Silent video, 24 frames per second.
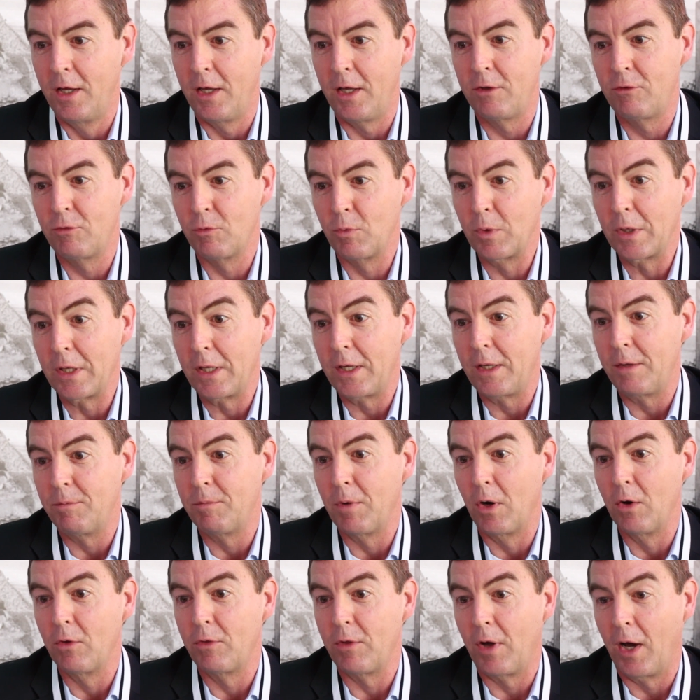it's really
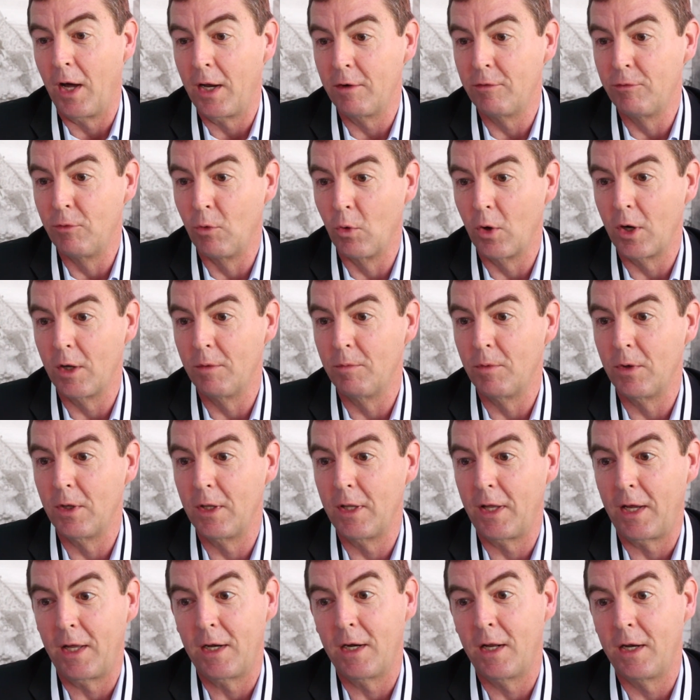both
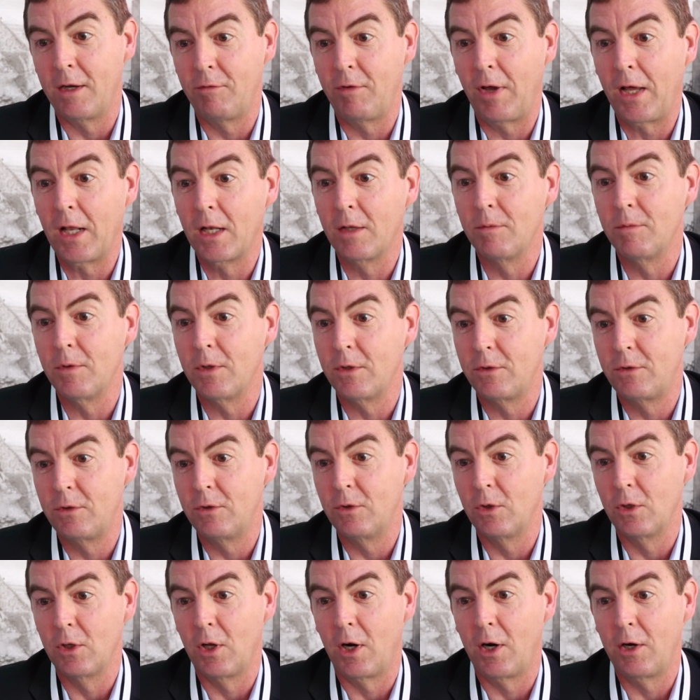unaffordable and unavailable
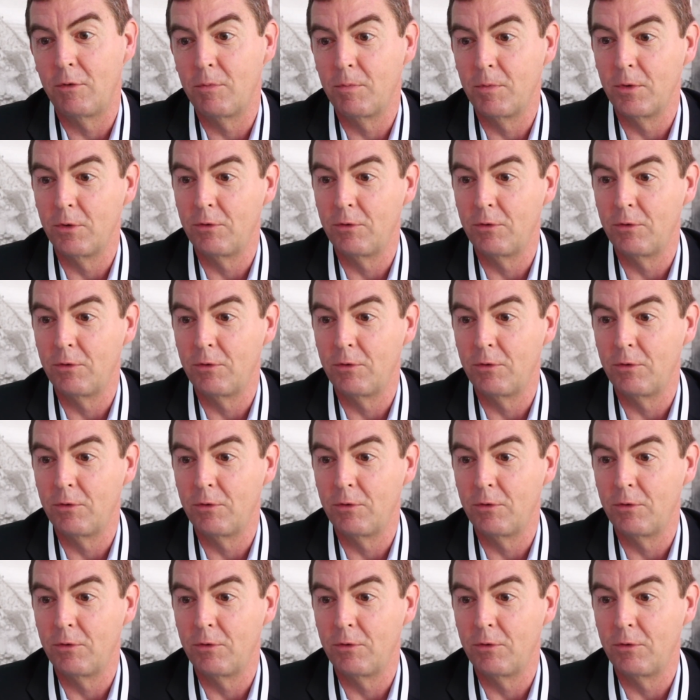to a large